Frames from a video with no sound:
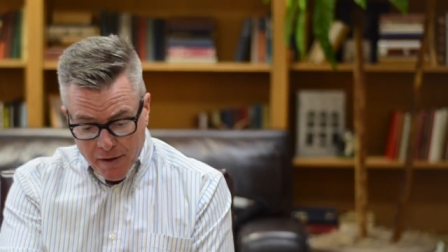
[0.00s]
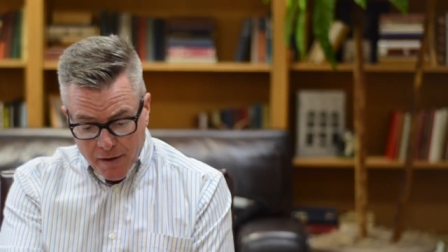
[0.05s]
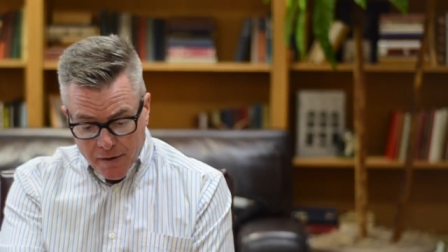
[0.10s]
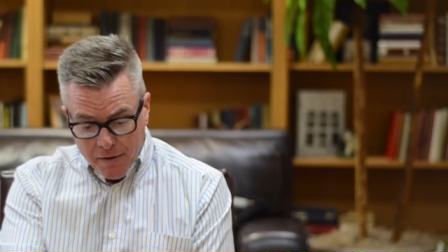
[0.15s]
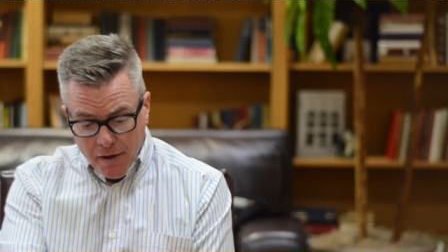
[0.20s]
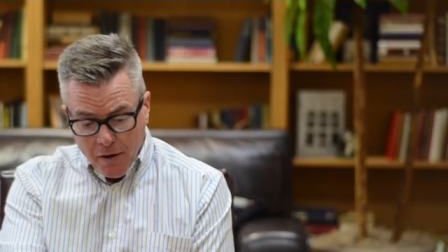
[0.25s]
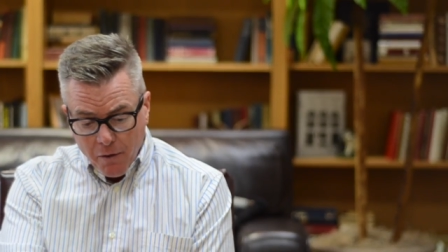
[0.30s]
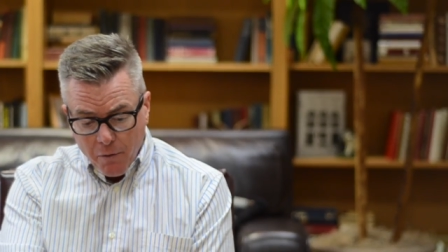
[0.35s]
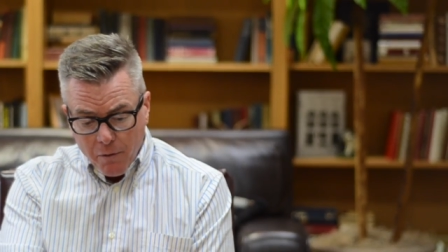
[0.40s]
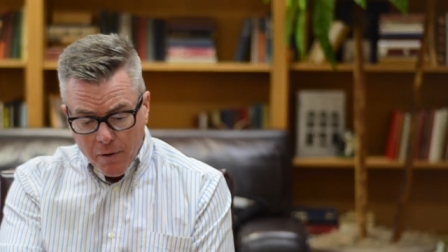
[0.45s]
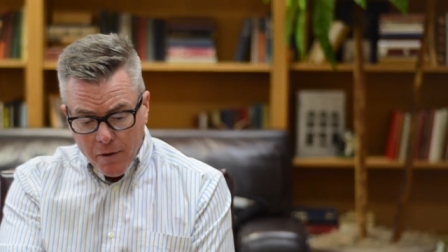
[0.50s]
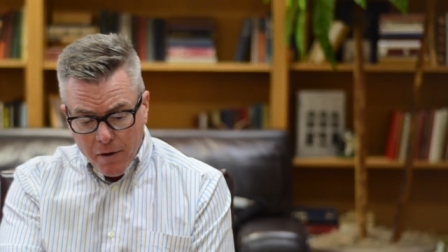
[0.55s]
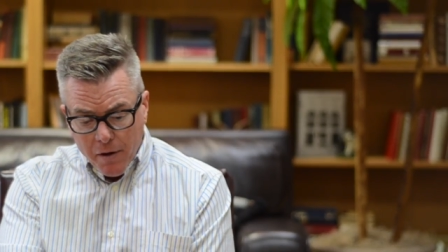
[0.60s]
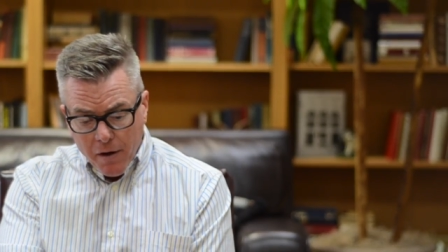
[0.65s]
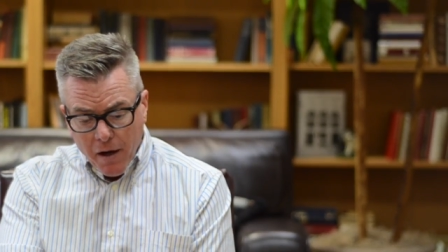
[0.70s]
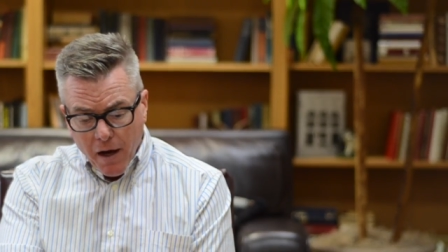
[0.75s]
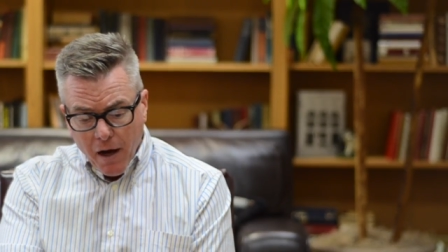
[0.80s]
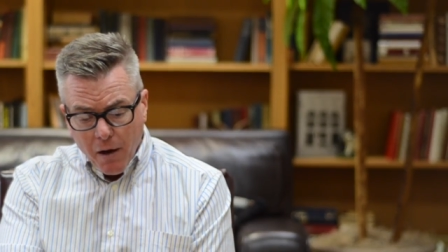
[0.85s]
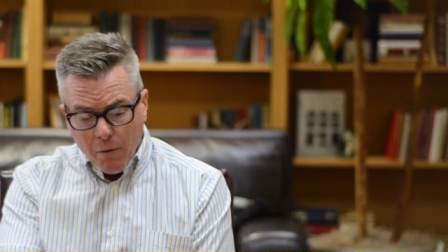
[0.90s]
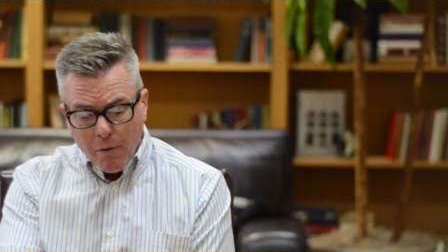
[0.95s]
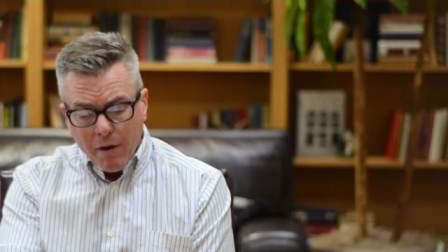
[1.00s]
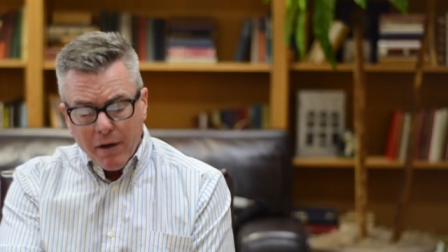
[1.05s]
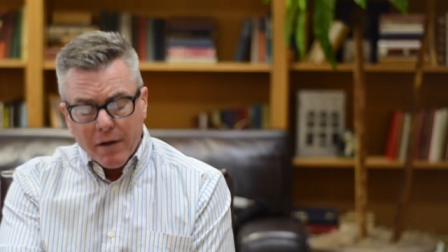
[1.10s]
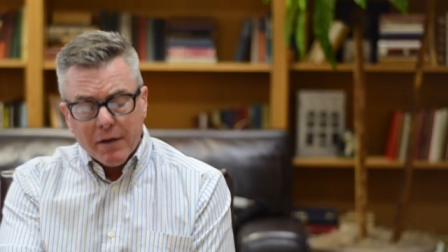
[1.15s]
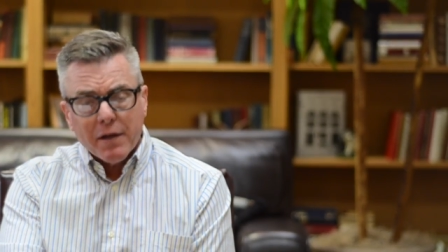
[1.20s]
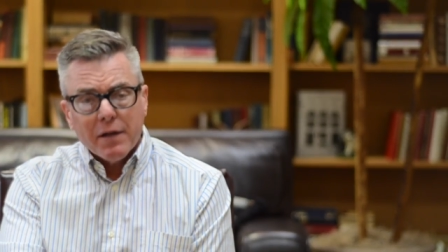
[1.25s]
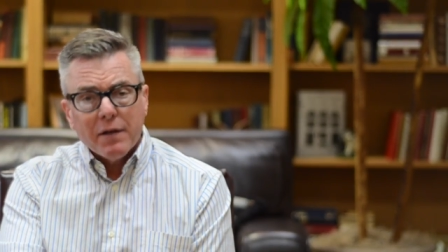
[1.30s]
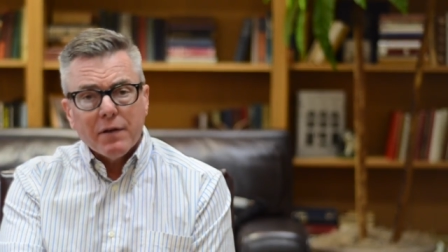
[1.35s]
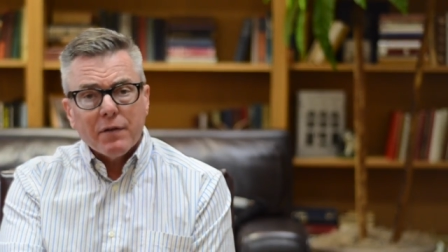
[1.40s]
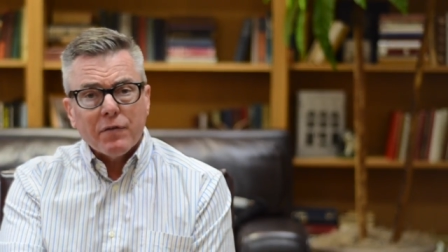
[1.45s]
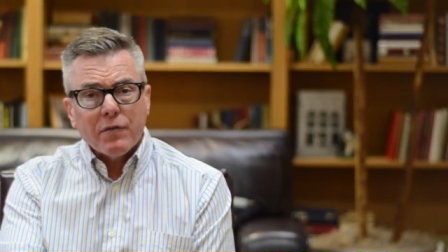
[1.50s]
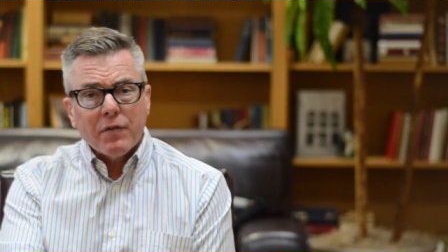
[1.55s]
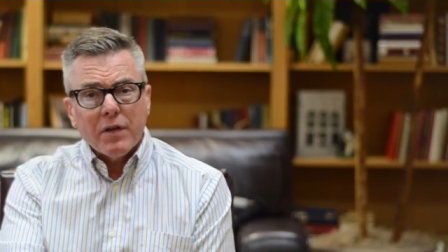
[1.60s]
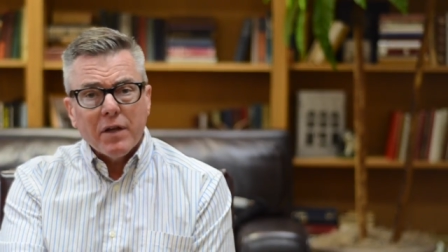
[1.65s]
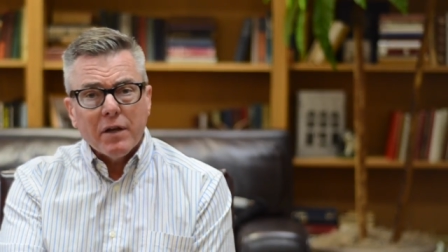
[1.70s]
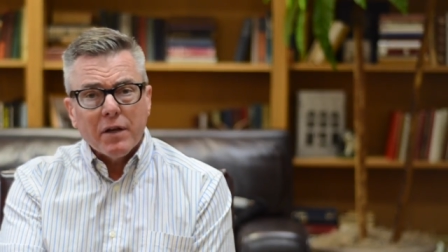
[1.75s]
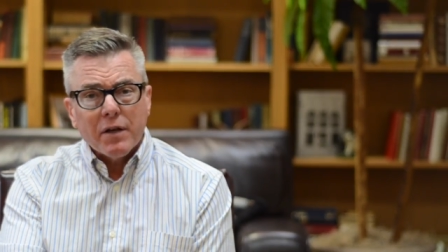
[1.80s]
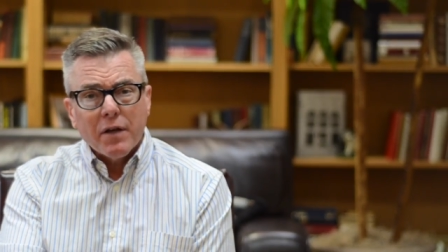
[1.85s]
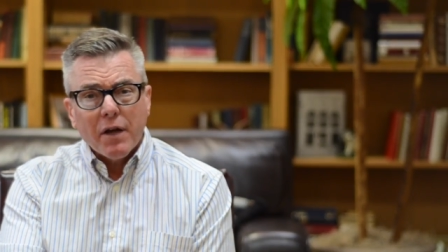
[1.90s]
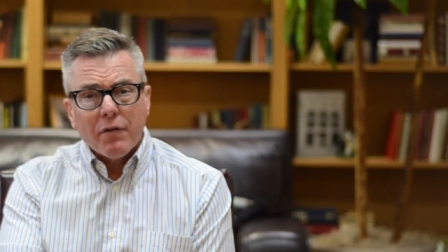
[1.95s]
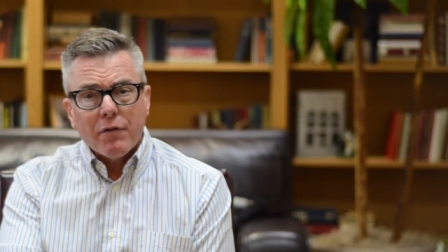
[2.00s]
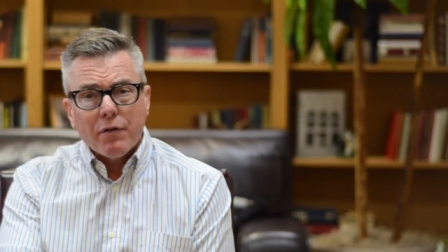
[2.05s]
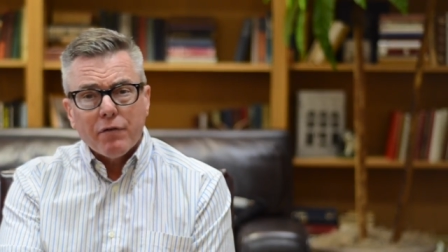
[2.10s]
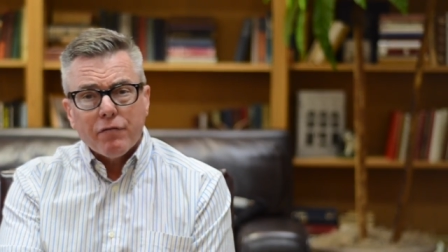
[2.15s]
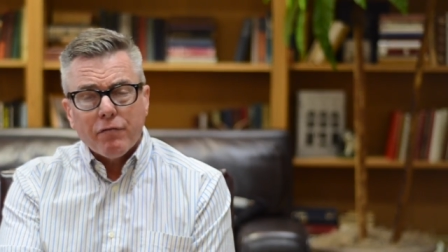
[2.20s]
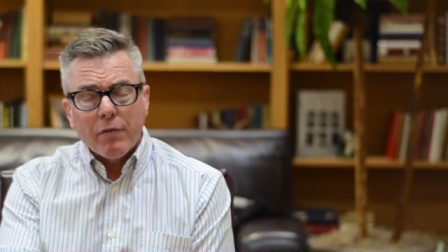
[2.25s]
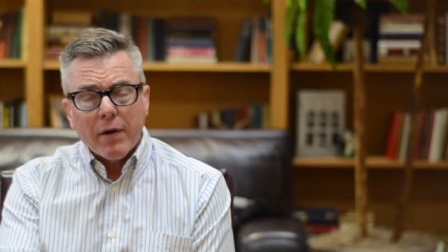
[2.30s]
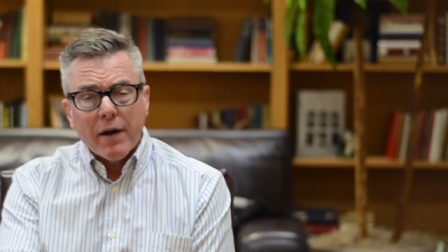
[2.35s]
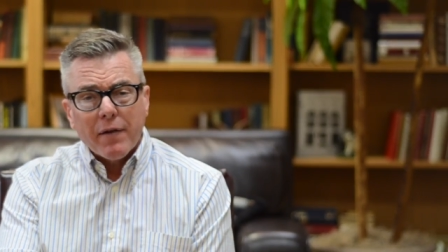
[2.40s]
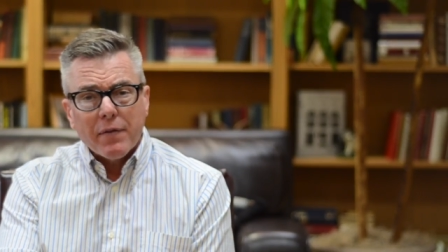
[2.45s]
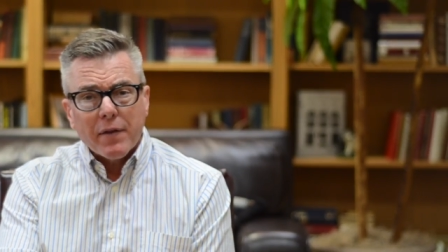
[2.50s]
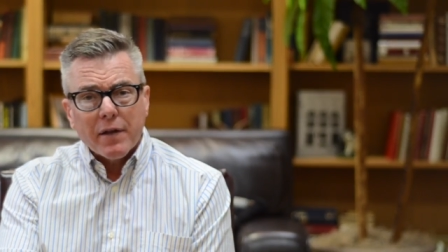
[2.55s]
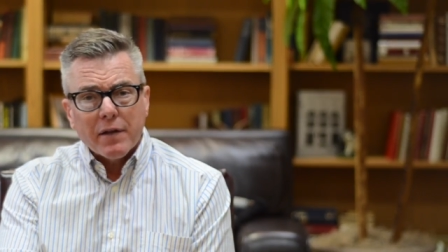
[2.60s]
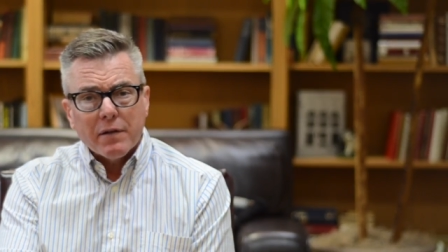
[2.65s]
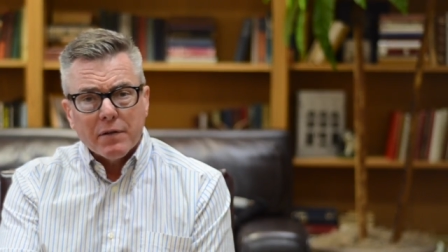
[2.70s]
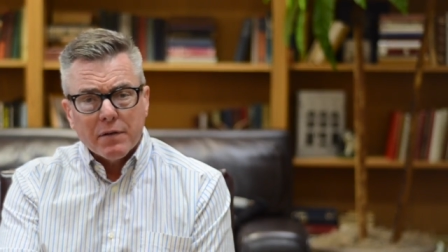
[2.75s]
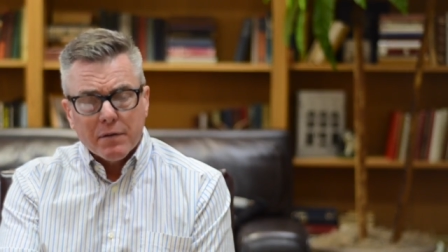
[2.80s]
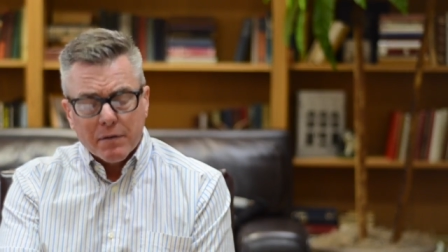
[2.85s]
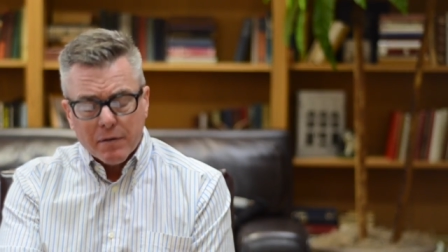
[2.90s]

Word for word: Now, I want you to see another friend that,